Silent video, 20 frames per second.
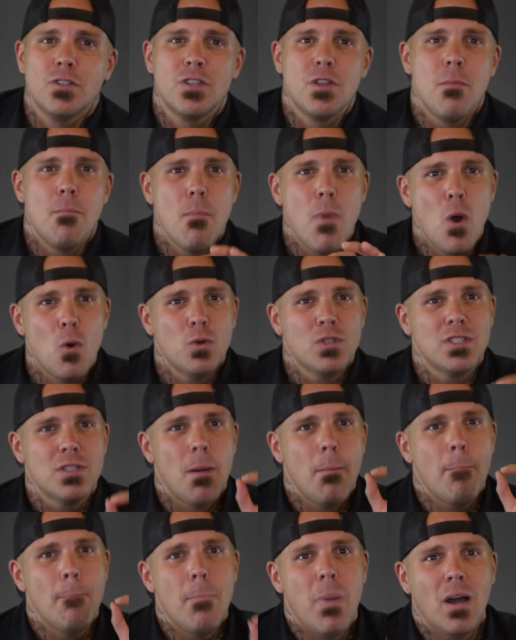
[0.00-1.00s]
the most
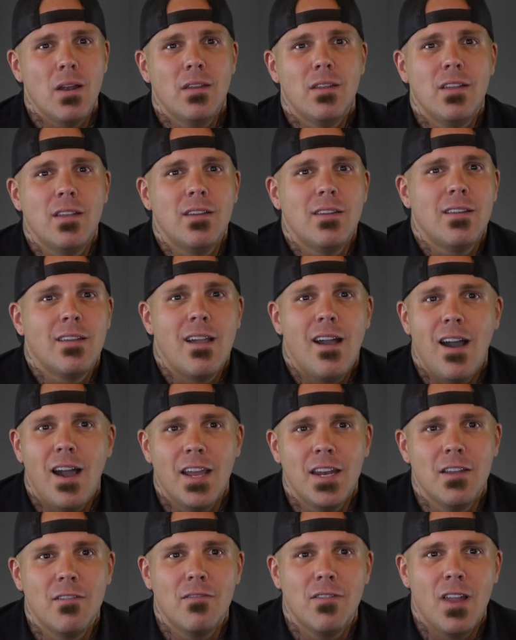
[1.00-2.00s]
abundant
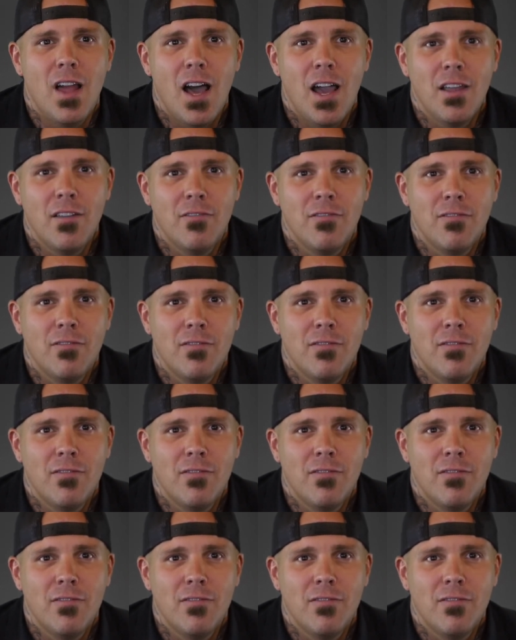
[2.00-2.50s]
kind of life.